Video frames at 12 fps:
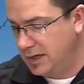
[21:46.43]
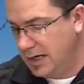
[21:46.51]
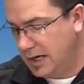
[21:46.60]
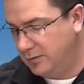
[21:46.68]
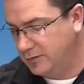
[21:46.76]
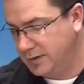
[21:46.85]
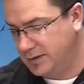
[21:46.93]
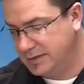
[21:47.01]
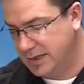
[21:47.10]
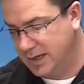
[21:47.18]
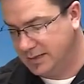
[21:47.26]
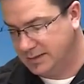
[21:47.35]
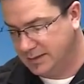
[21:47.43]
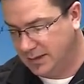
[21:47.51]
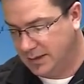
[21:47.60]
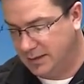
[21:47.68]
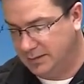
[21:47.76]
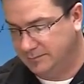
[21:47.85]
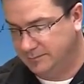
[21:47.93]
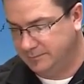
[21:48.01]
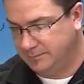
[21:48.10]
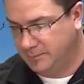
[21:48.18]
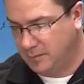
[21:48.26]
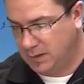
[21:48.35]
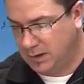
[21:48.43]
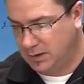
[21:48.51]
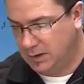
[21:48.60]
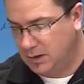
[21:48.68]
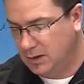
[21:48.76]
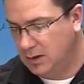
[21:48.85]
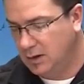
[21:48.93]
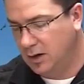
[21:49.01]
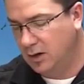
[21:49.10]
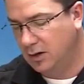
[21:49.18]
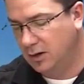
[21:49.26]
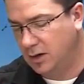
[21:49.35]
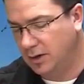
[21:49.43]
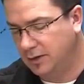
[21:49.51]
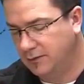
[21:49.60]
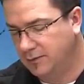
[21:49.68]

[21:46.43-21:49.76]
However, this has a hook on the